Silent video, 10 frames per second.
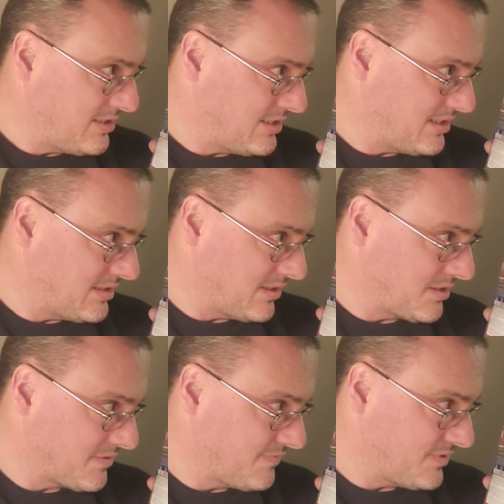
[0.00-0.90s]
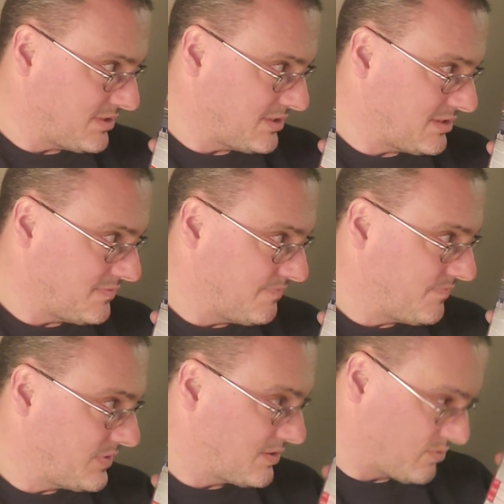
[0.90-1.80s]
a lot of uh,
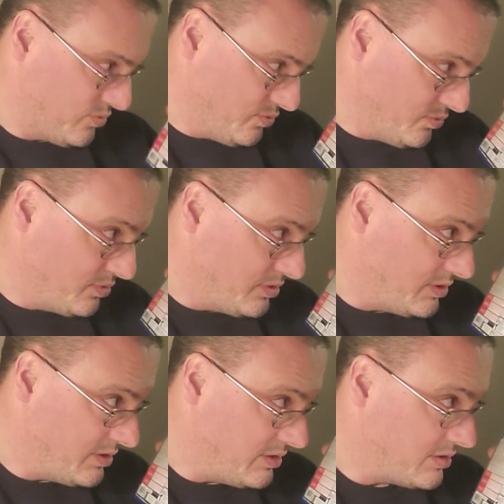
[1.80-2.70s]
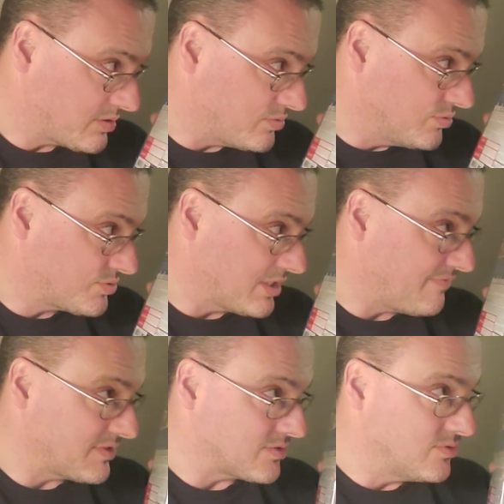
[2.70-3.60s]
cool, cool
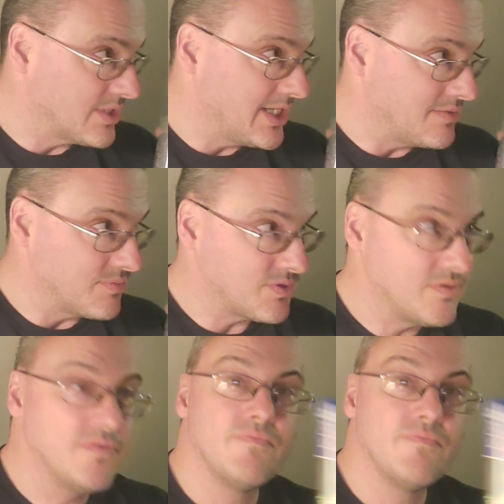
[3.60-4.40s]
stuff and cool games